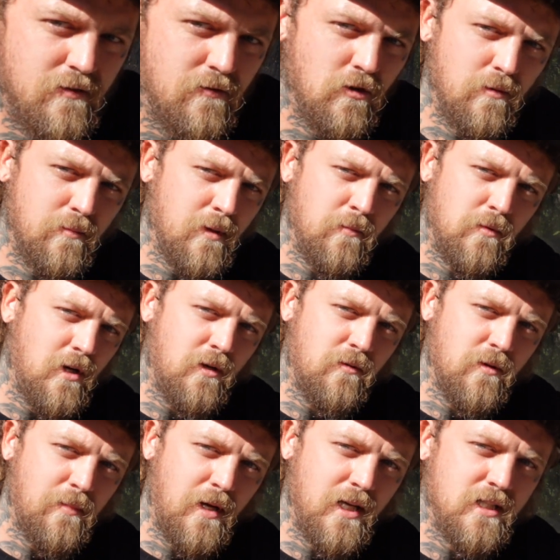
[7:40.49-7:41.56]
for it, but I don't
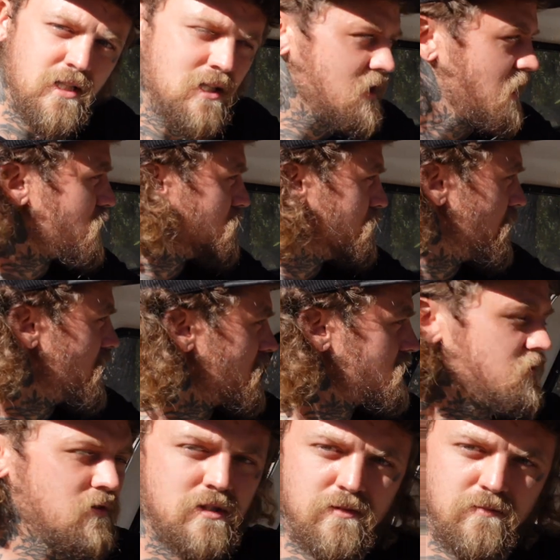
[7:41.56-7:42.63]
want to pay
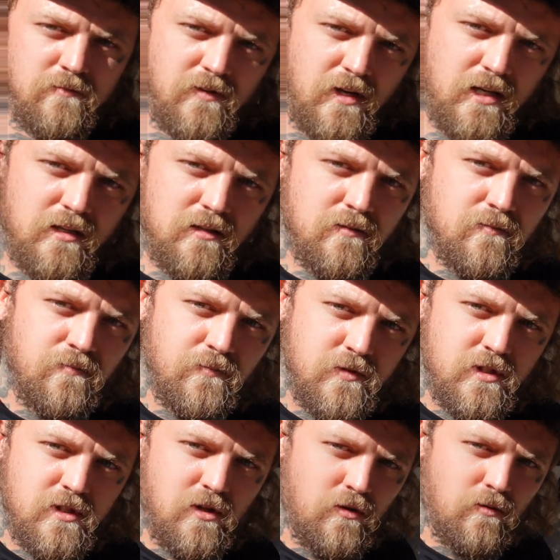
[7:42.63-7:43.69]
$600 for some fucking
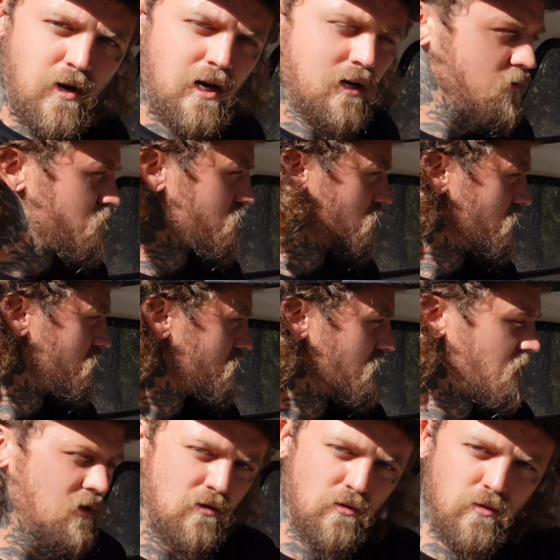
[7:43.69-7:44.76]
2 rails on it to
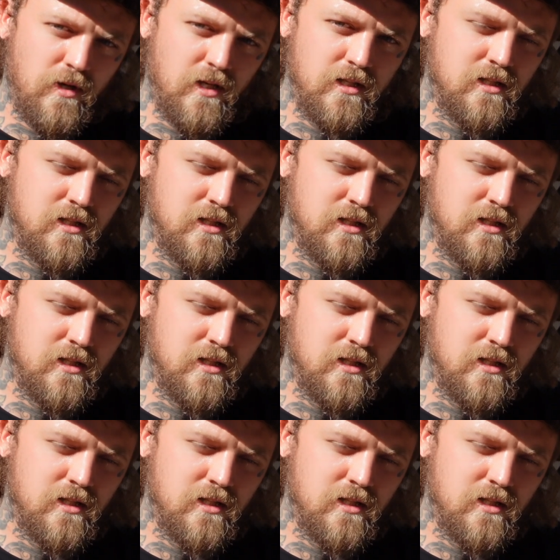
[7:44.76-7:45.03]
get an awning.